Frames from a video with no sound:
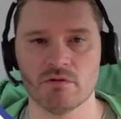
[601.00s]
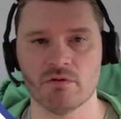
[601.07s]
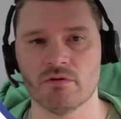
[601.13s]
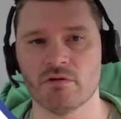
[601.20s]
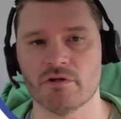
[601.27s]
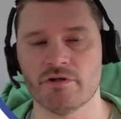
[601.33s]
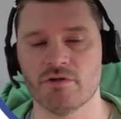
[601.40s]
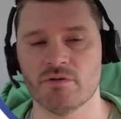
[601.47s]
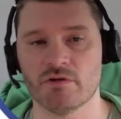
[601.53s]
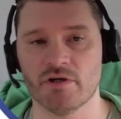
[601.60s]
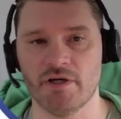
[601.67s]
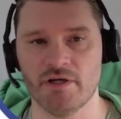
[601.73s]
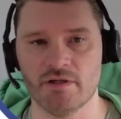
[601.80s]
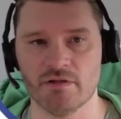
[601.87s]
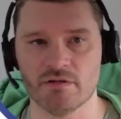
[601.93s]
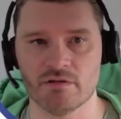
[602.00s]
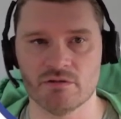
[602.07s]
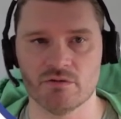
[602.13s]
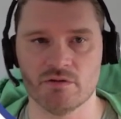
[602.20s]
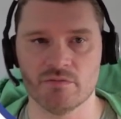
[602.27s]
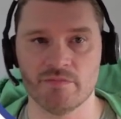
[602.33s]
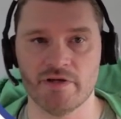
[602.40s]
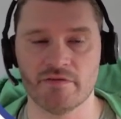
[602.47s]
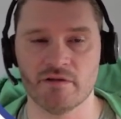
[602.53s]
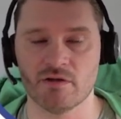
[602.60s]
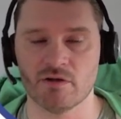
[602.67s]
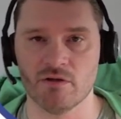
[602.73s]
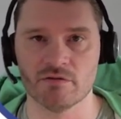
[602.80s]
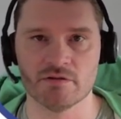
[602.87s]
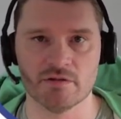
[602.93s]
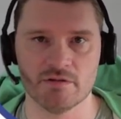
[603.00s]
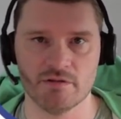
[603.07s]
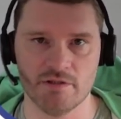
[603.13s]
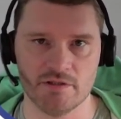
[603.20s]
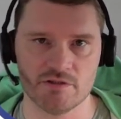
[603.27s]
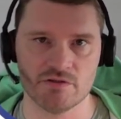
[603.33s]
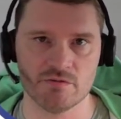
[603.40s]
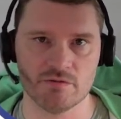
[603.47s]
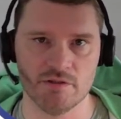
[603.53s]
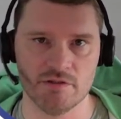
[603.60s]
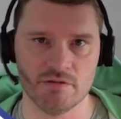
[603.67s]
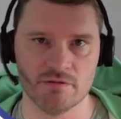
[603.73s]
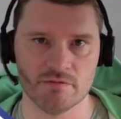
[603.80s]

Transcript: or URL to embed the content that you need.